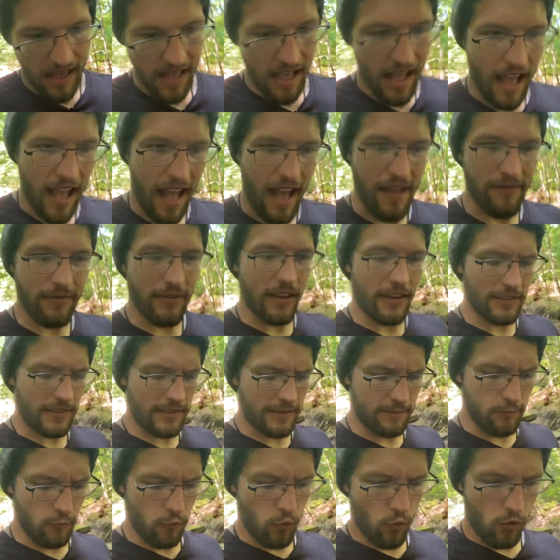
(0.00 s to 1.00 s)
I've got
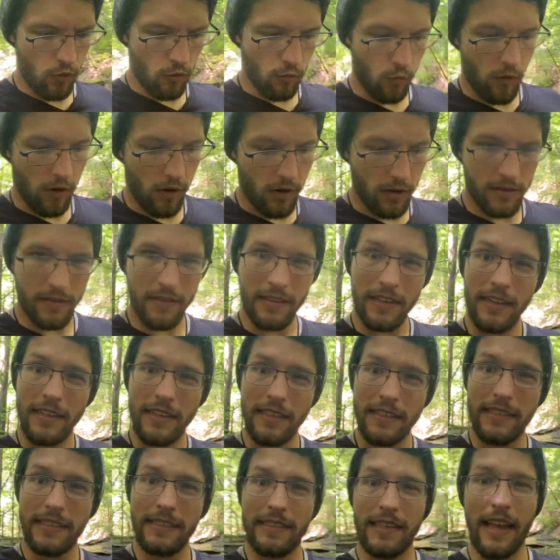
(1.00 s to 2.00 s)
some more work that I
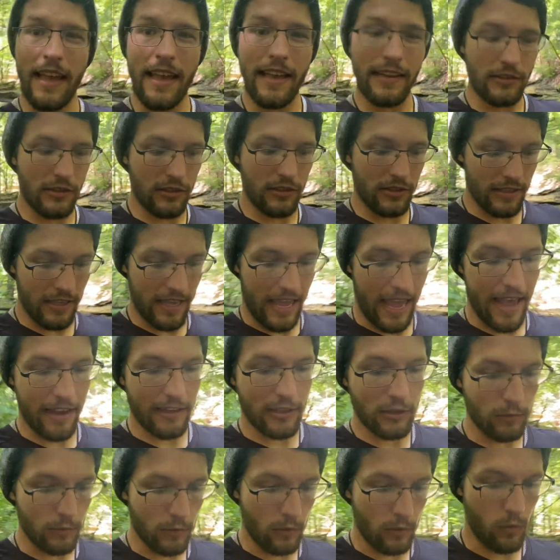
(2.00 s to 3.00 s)
need to
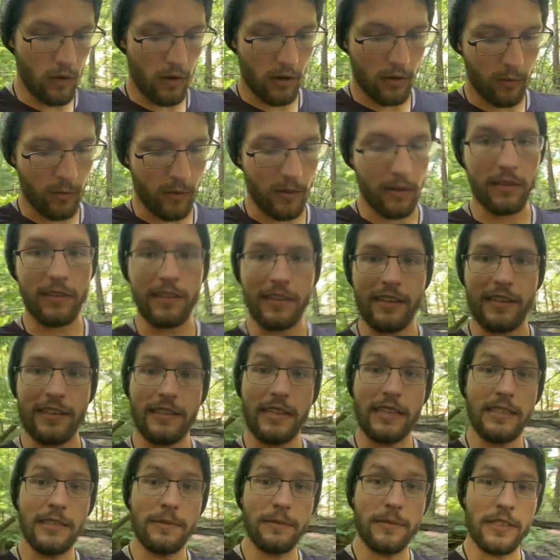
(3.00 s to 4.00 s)
actual work that I
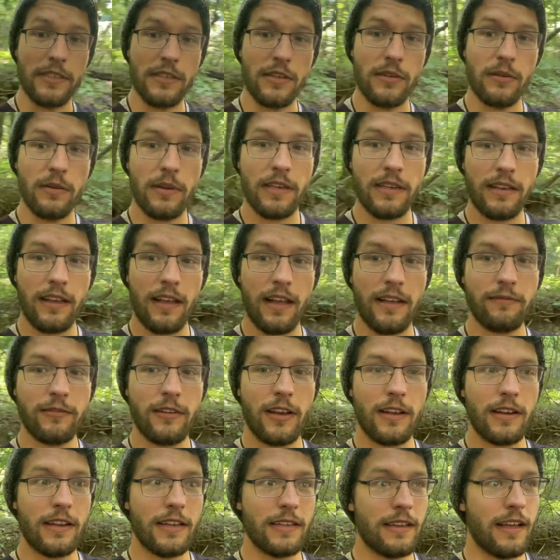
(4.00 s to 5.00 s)
need to be doing. I've
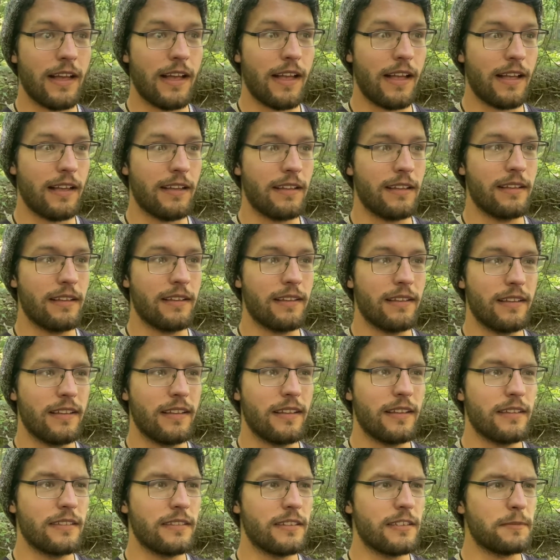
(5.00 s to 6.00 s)
got a
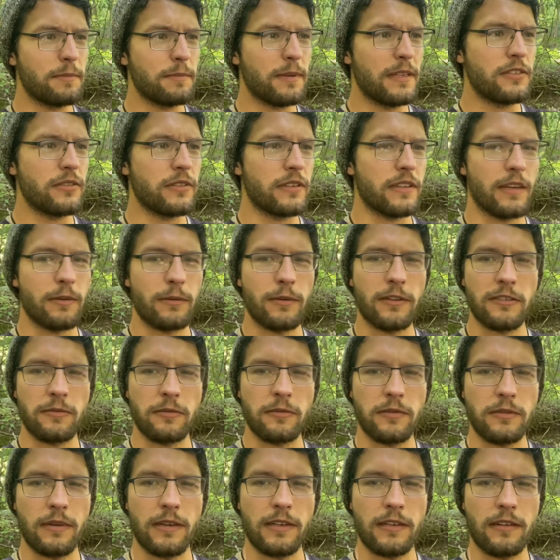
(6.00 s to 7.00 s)
dispensary that wants me
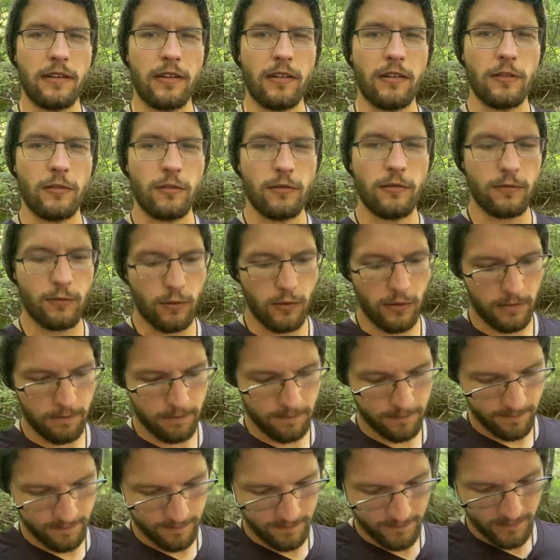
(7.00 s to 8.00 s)
to write an article for them.
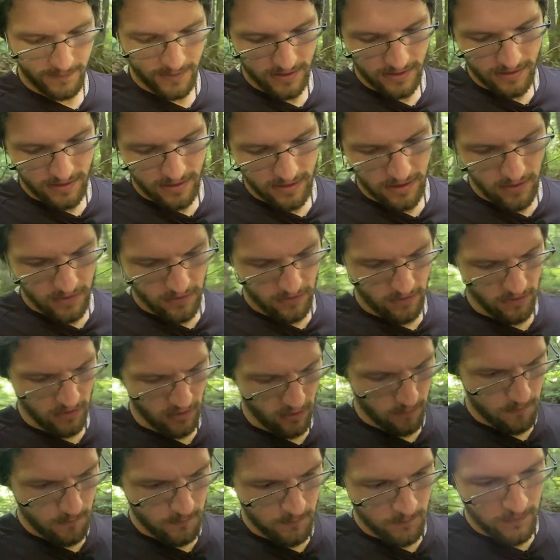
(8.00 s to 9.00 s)
So
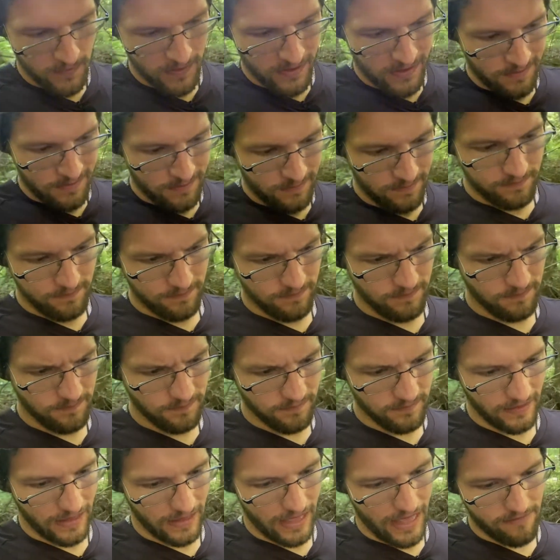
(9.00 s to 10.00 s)

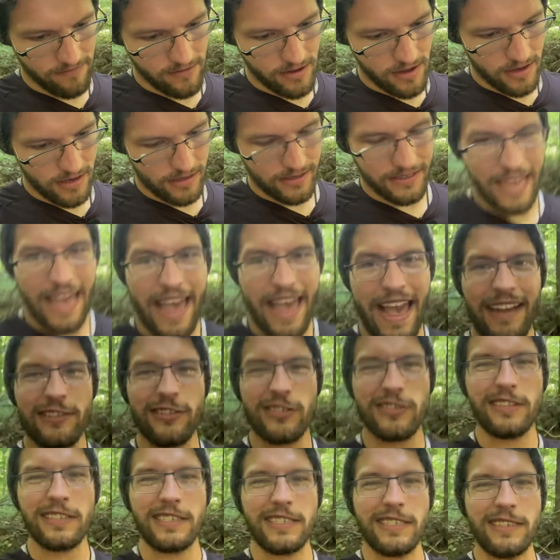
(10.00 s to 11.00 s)
I've got to
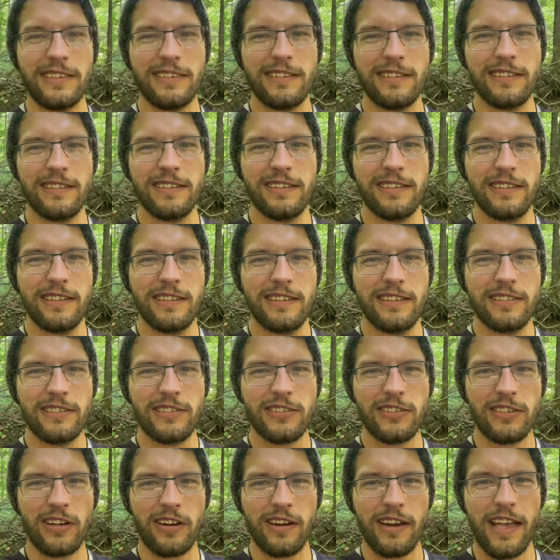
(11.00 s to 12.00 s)
actually
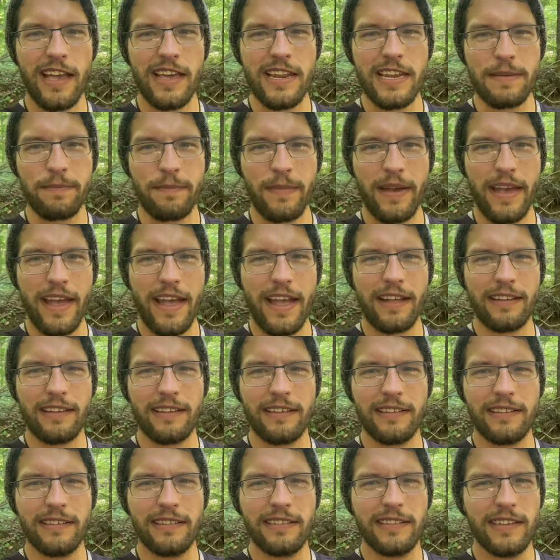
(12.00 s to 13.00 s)
start heading back
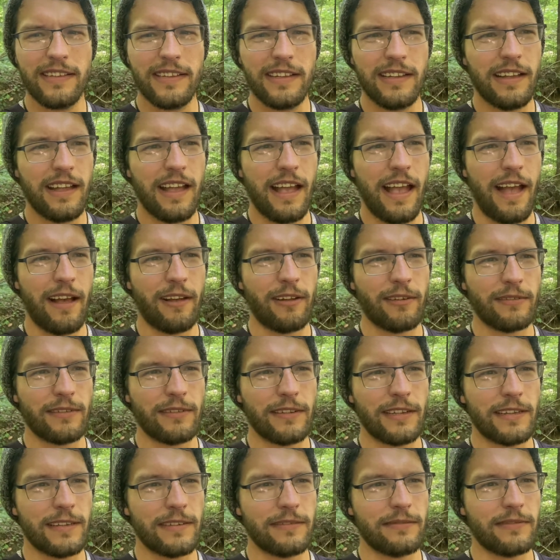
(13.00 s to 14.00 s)
out
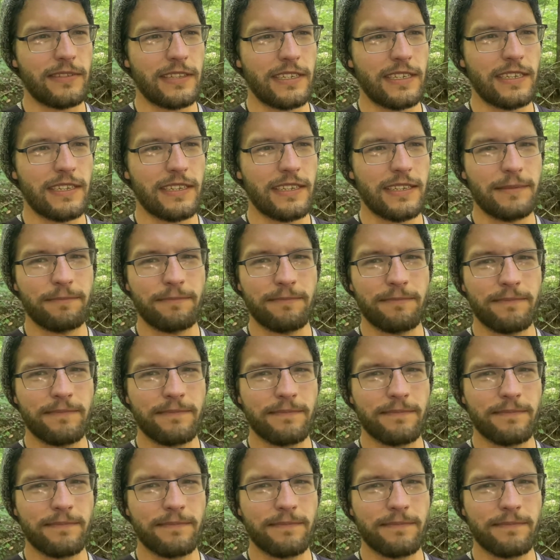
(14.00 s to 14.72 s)
of the